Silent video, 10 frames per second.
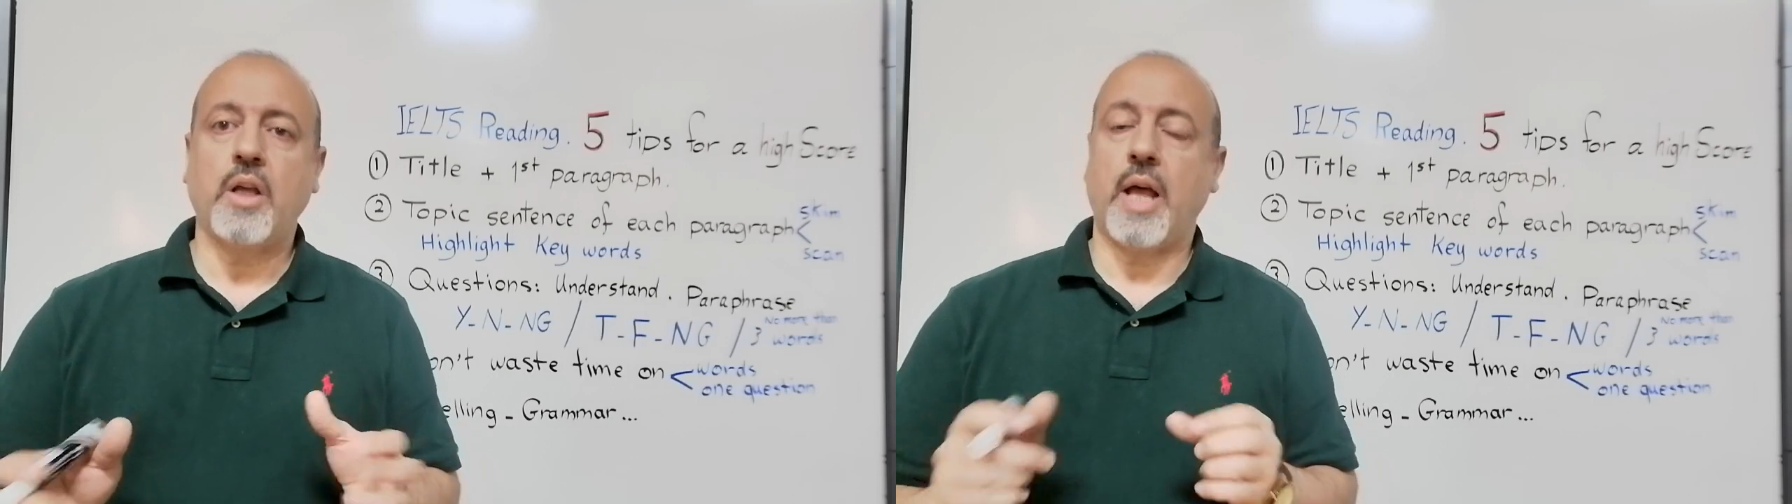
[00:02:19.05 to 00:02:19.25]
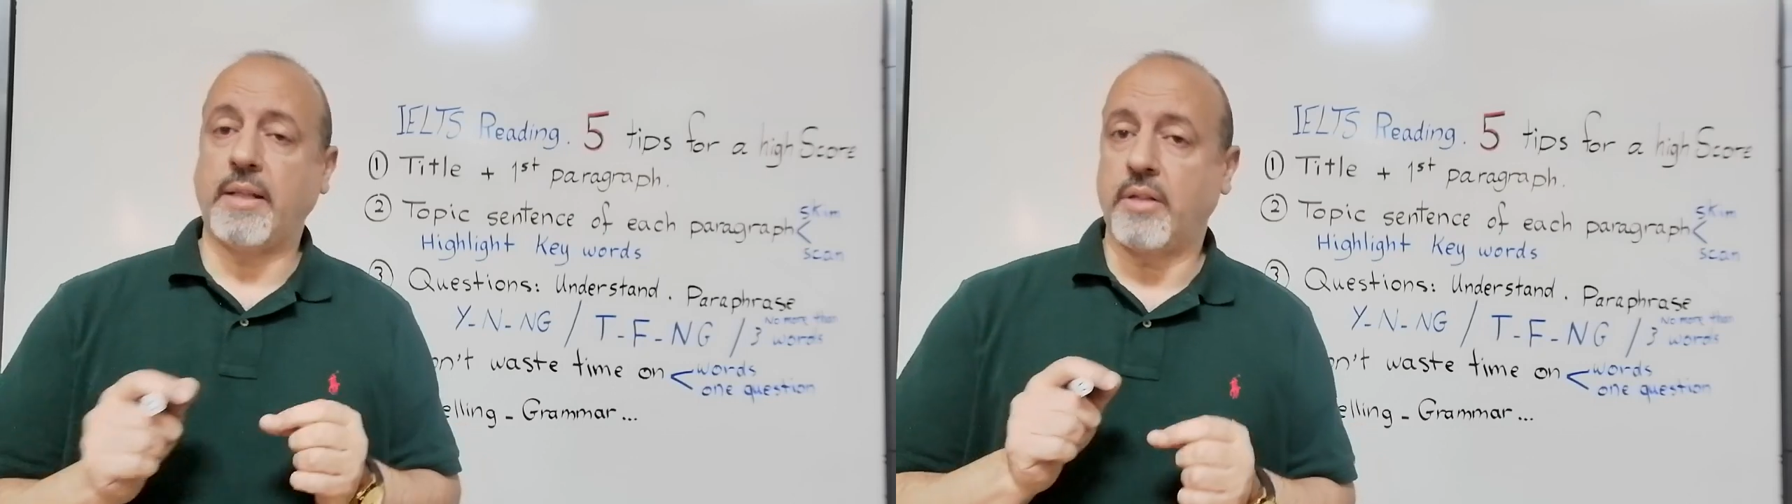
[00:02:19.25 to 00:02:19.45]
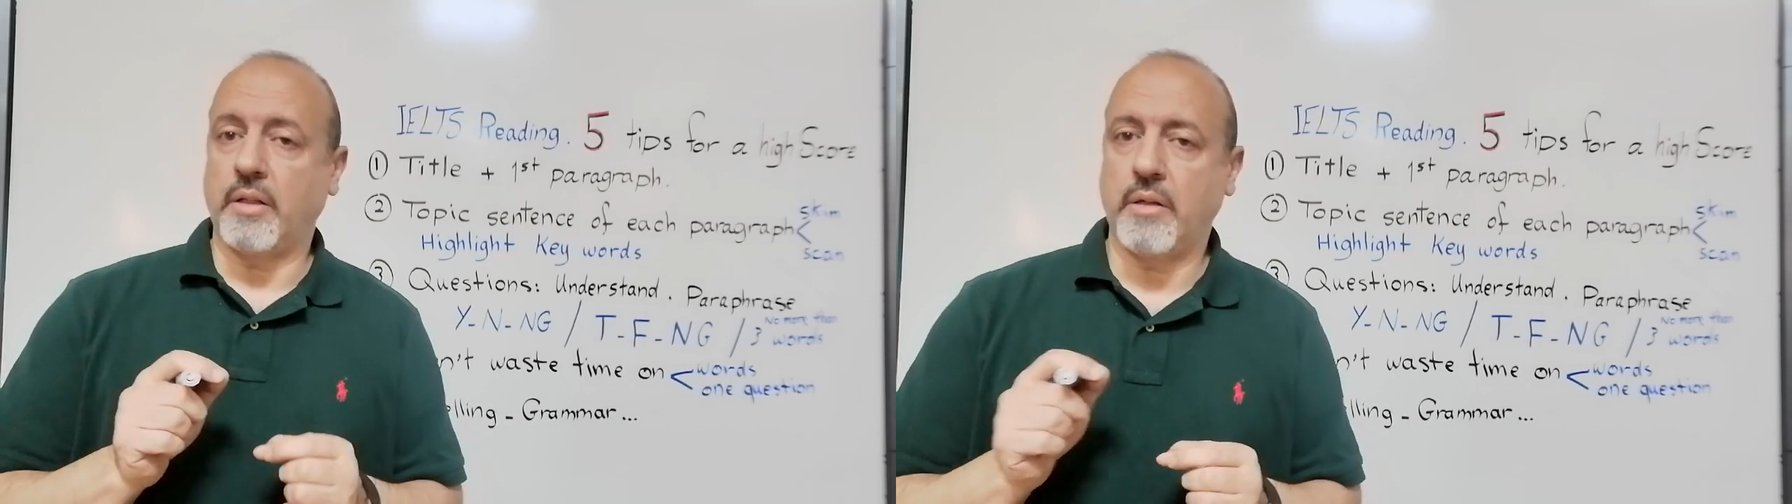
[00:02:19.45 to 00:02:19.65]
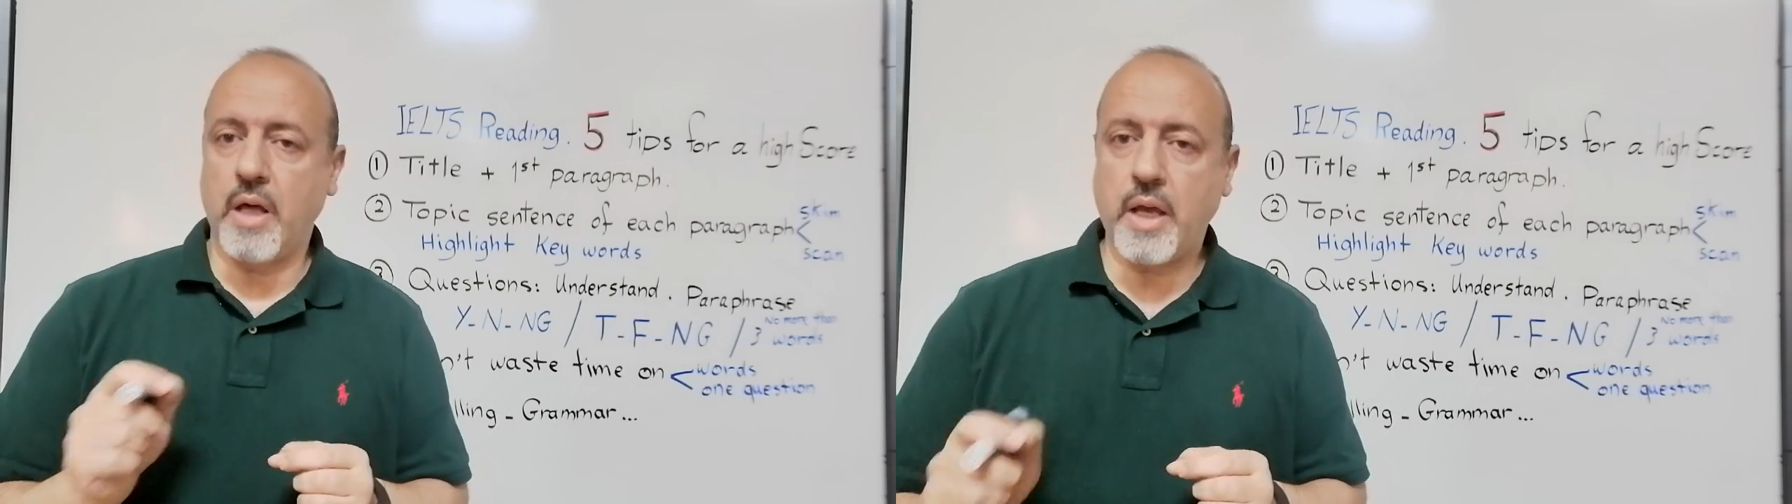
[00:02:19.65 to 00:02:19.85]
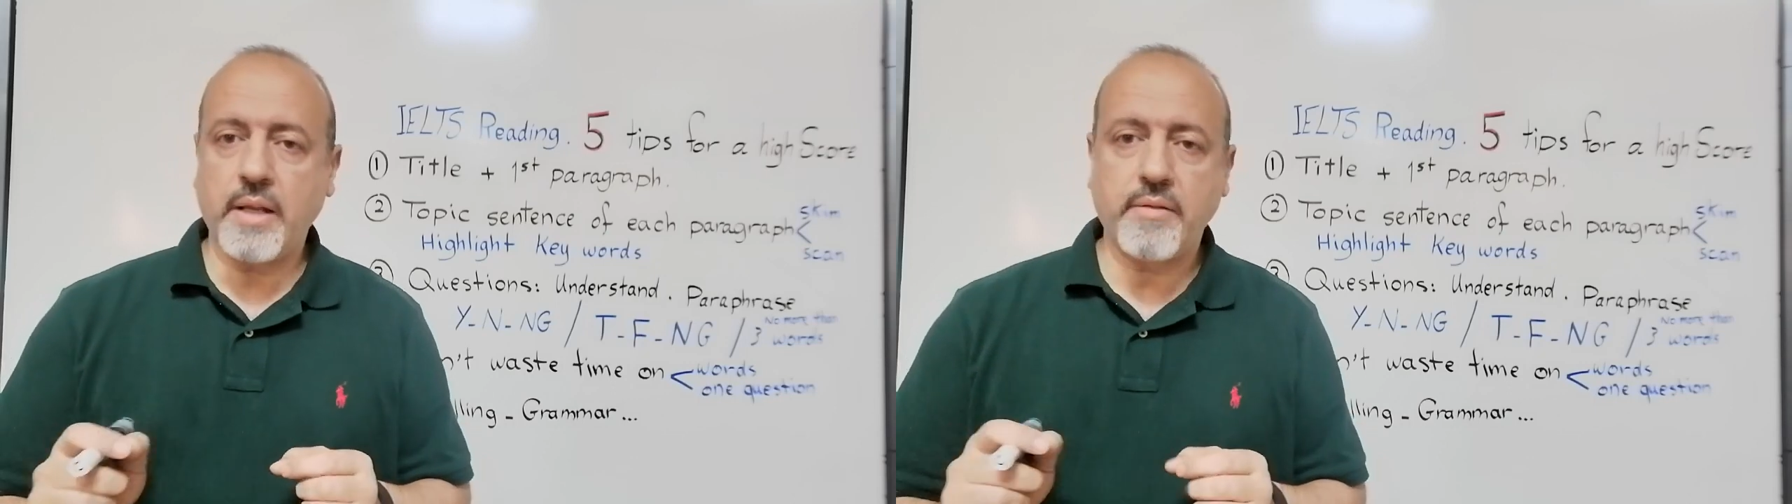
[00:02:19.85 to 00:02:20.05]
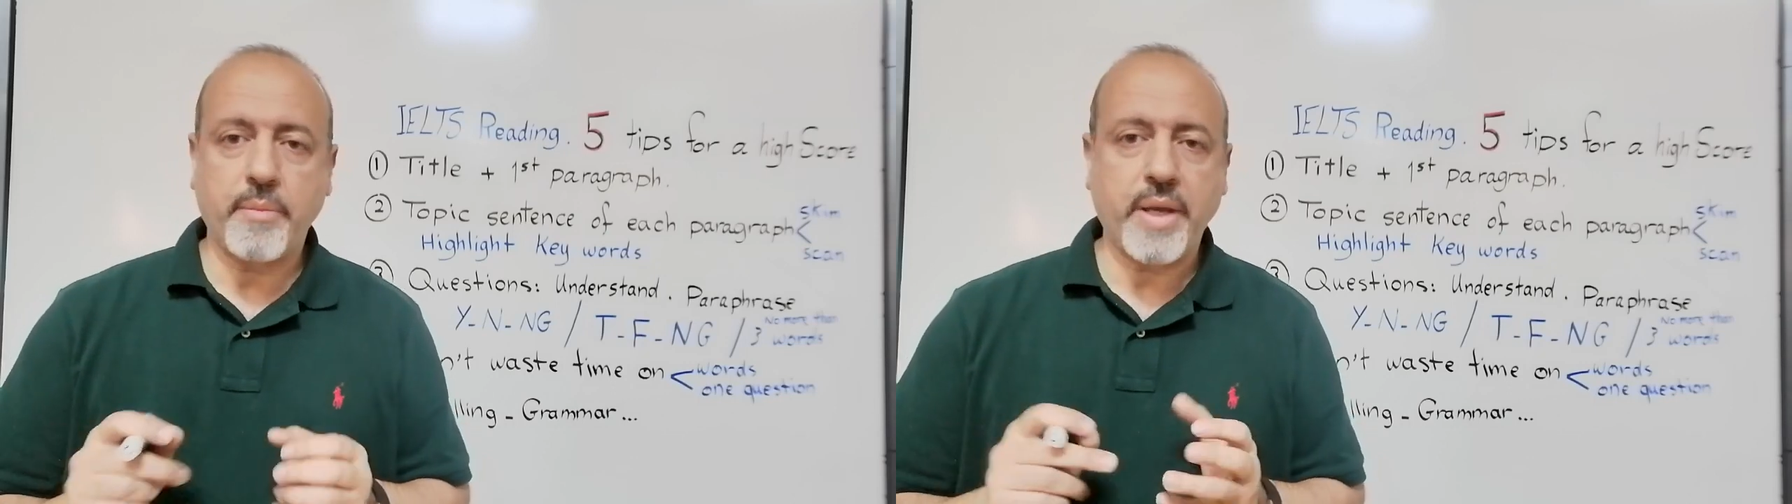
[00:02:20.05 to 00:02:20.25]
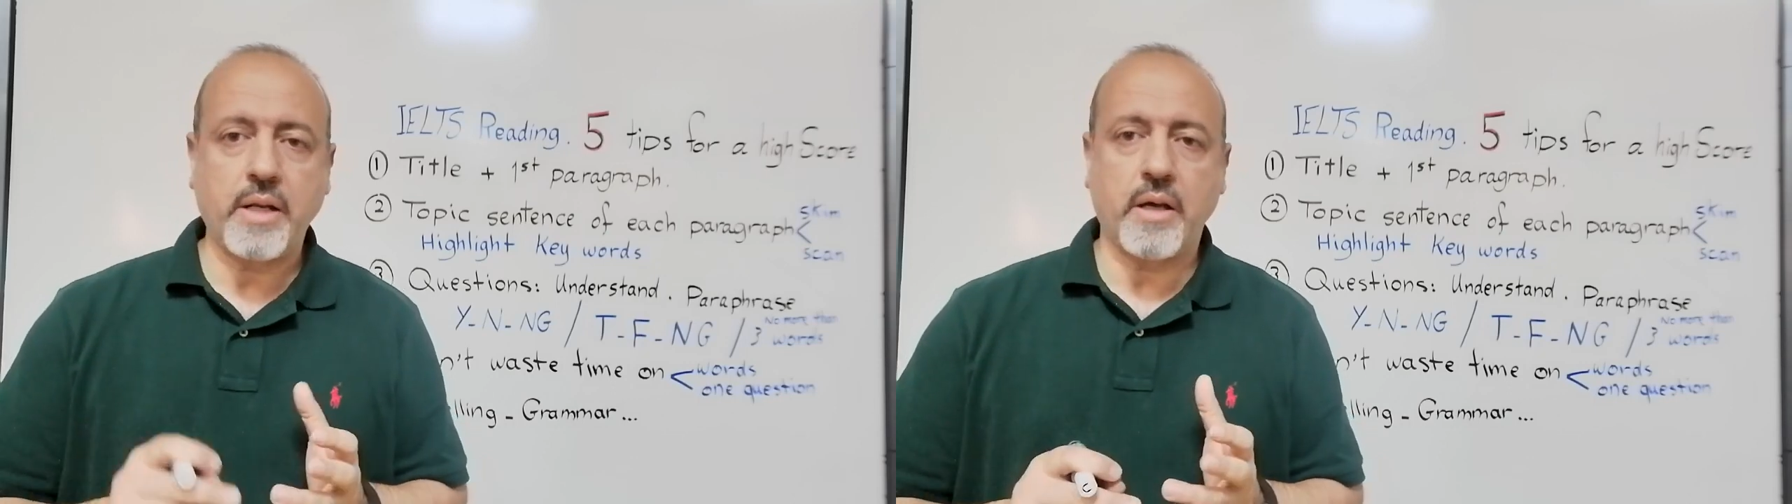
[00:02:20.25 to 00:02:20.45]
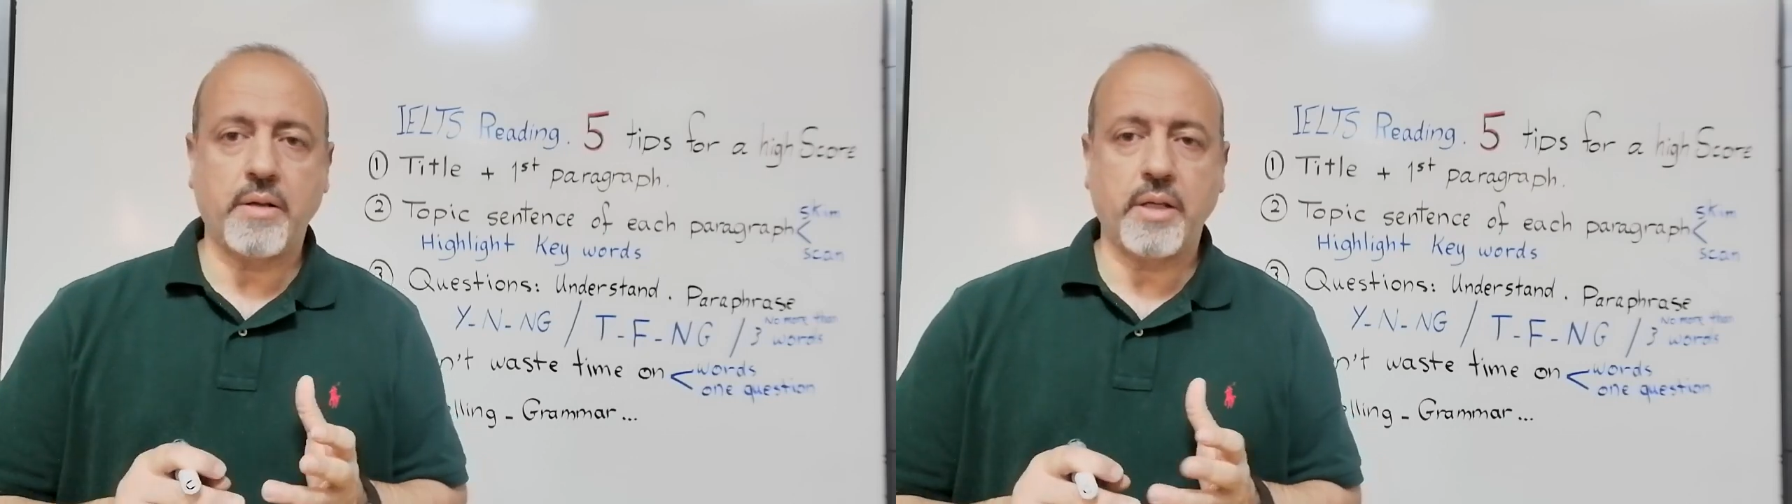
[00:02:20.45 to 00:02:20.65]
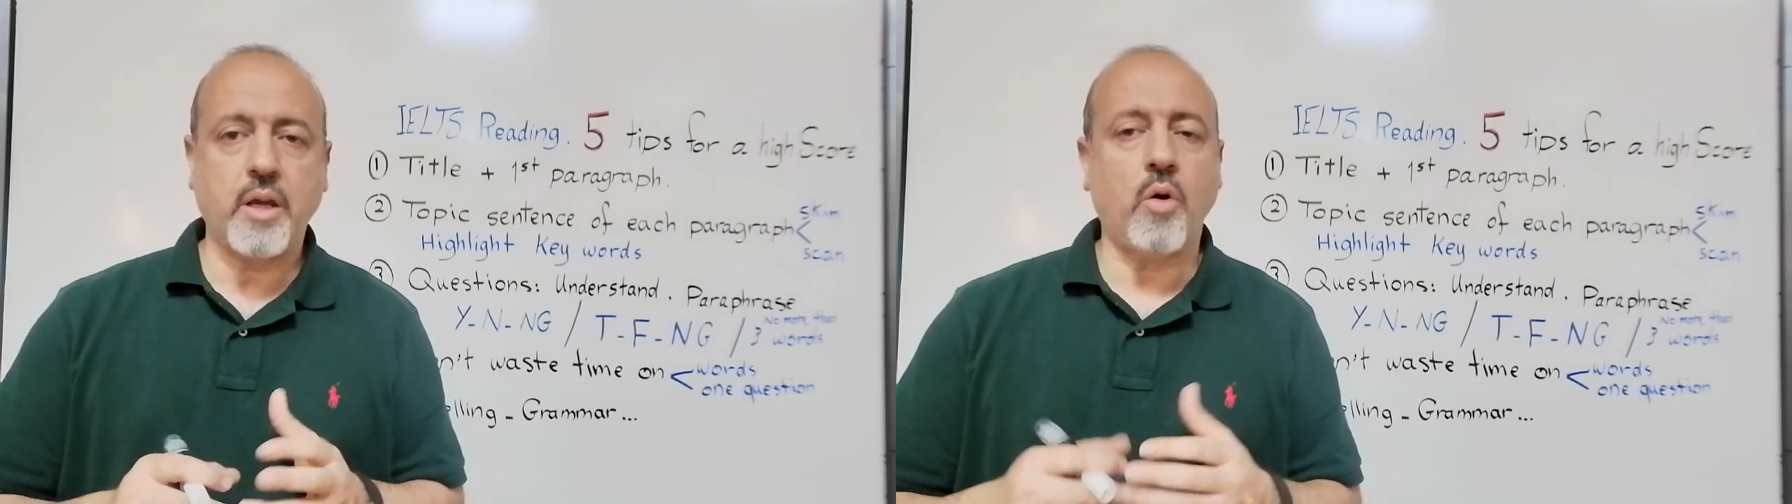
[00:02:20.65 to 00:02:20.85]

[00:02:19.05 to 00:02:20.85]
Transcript: underline the main idea